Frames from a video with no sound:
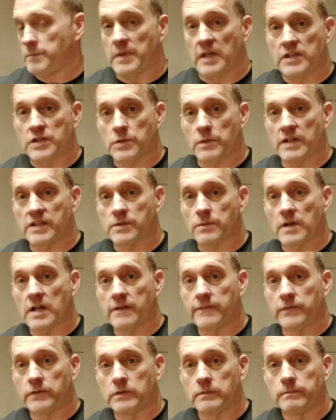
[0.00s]
Bench rest
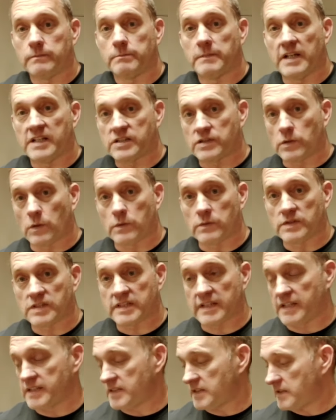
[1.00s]
rifle makes total
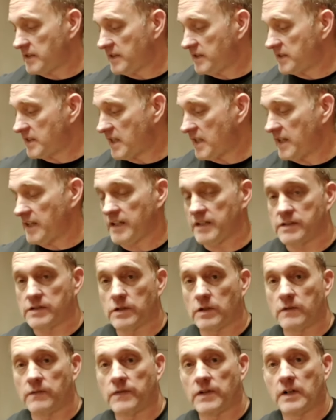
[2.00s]
sense. These guys
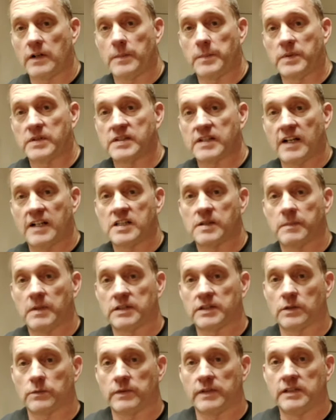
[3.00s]
are very precise
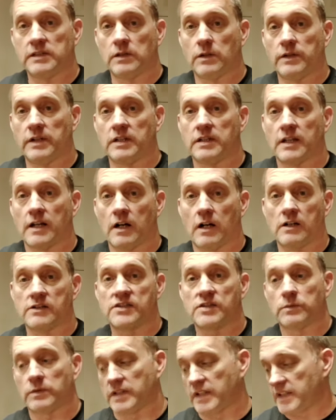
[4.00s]
about the reloading. They
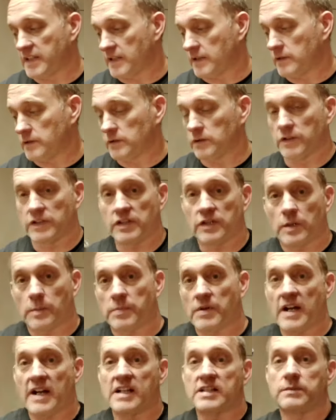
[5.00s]
also want to get a good look at their
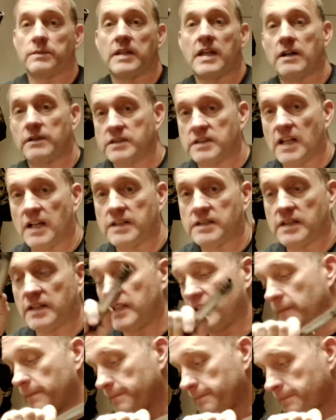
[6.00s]
brass without
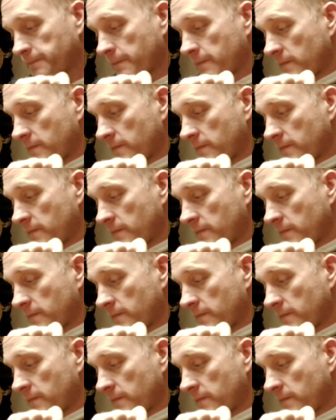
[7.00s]
denting it.